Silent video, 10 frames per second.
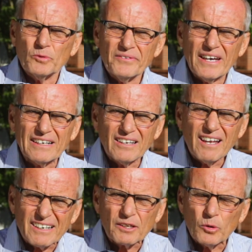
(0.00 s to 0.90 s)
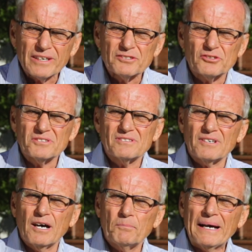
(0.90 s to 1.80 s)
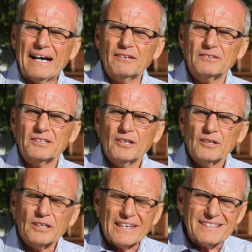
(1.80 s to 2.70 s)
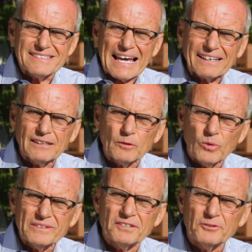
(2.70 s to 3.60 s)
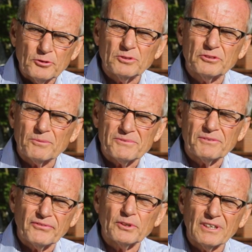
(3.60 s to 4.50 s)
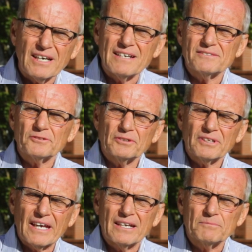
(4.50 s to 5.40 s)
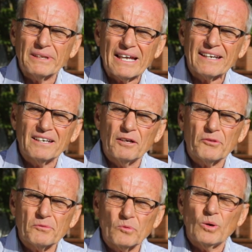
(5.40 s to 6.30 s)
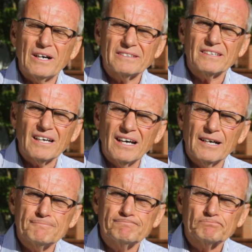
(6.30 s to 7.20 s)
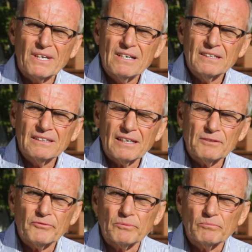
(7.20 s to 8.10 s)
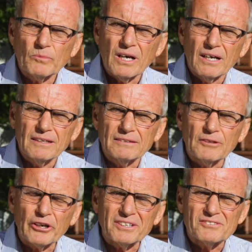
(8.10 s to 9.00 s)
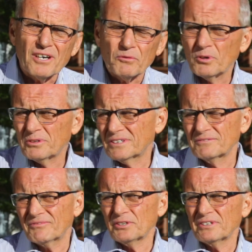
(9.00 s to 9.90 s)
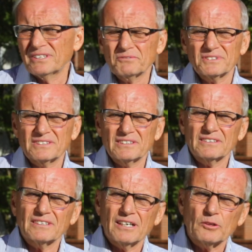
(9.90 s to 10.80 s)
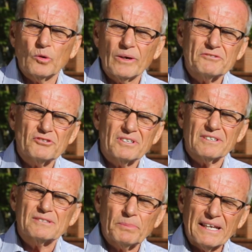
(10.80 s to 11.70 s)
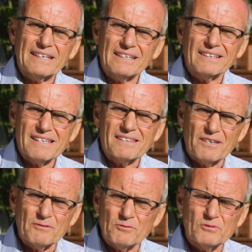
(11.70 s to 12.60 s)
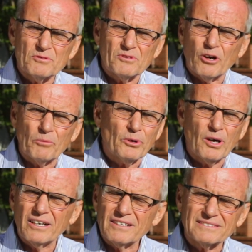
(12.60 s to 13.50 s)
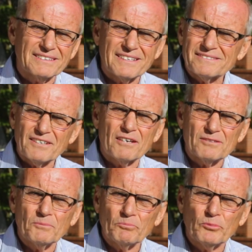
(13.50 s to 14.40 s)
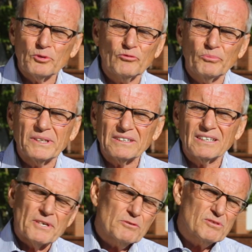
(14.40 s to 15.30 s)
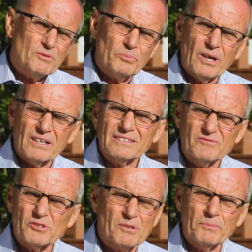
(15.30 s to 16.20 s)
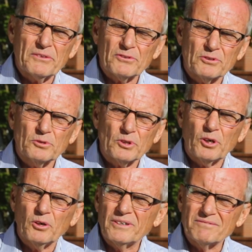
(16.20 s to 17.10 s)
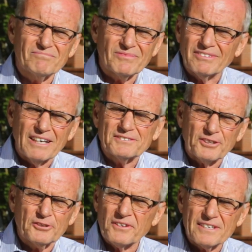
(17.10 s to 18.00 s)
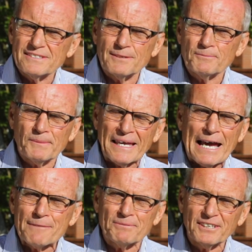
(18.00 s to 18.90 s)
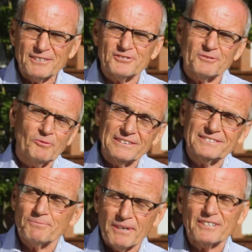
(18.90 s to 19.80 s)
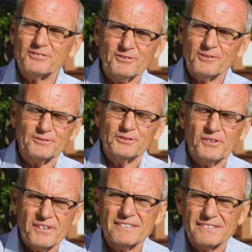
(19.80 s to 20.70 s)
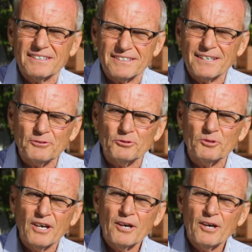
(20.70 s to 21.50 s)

we've had a lot of questions about exactly what to do in terms of fertilizer and plant health. One lady from Arkansas wrote in a very interesting question explaining that they used our products and they saw some improvement. They used the products just a month or two ago and lots of good things seem to be happening, and she wants to make sure those good things continue.